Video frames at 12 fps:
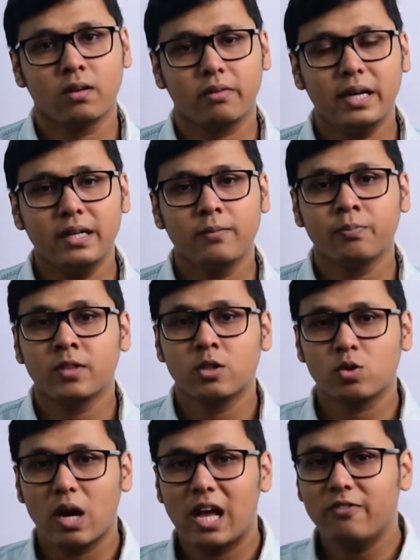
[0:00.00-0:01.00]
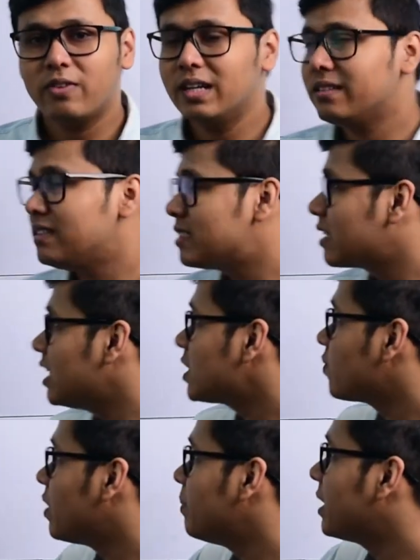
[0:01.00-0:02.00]
right? So alpha in this
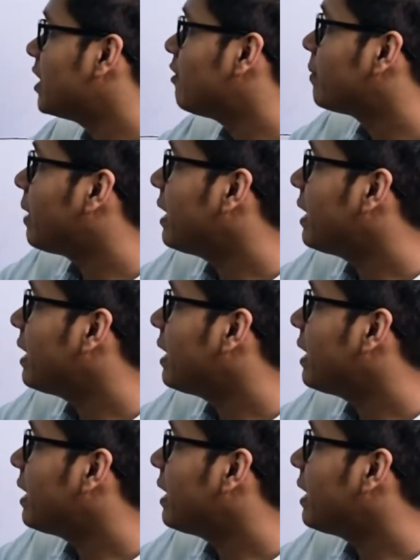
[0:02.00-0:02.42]
case will be given